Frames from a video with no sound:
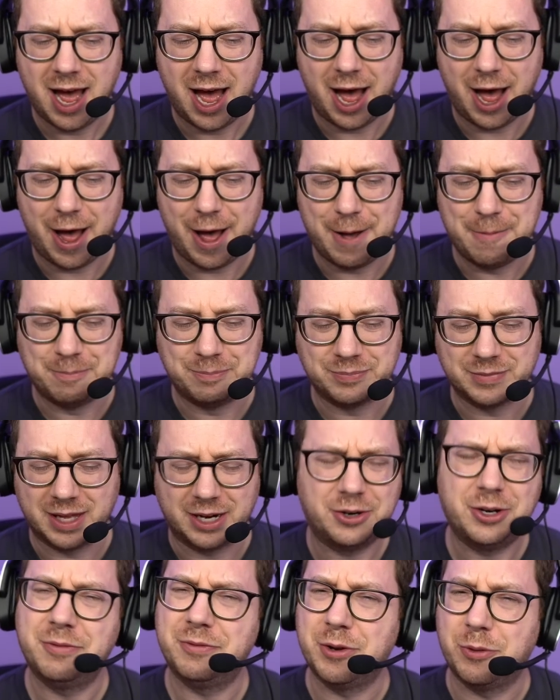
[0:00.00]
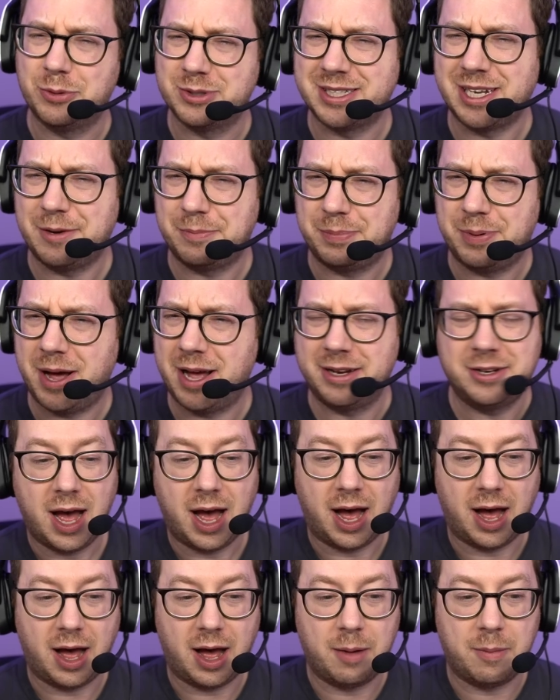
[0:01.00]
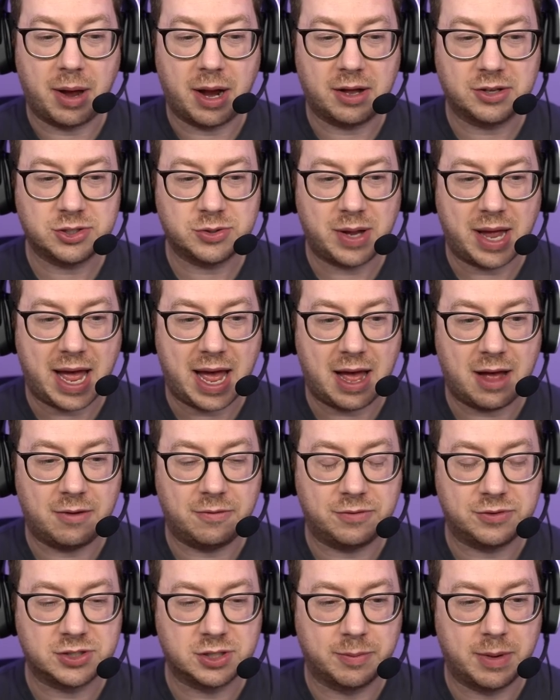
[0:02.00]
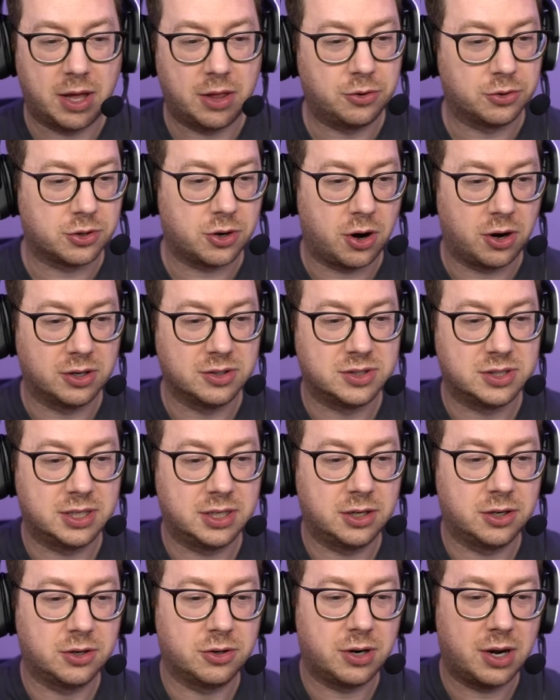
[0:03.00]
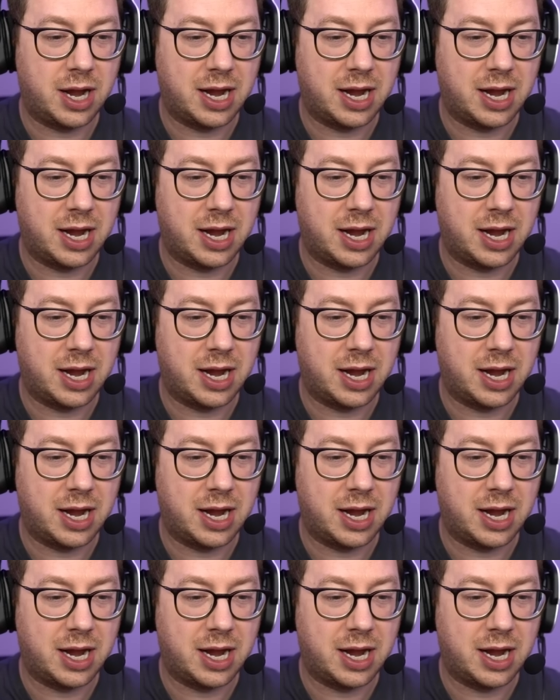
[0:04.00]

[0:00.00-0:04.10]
Um, I don't even know, was that a pun? Um, I also have some other cards here.